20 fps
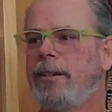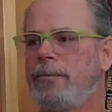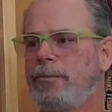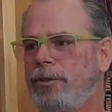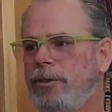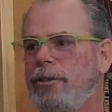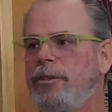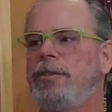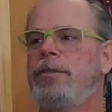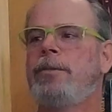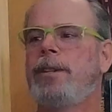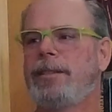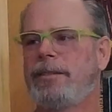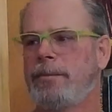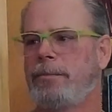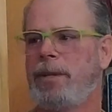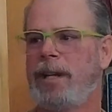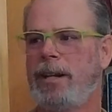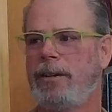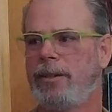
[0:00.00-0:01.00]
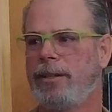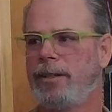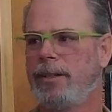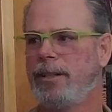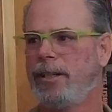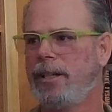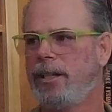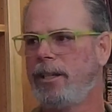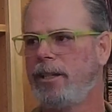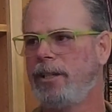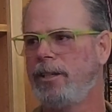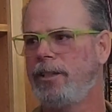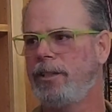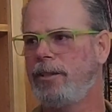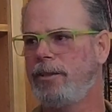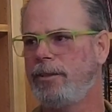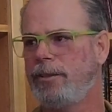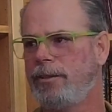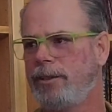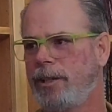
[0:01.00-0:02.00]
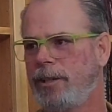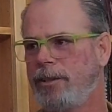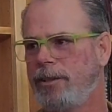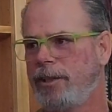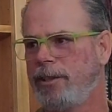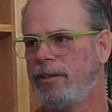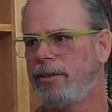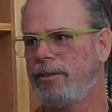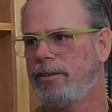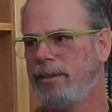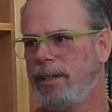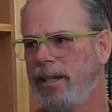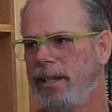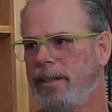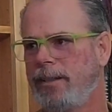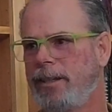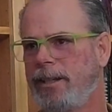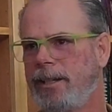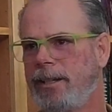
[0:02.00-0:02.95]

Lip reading: I'm sure you as a parent, you start to understand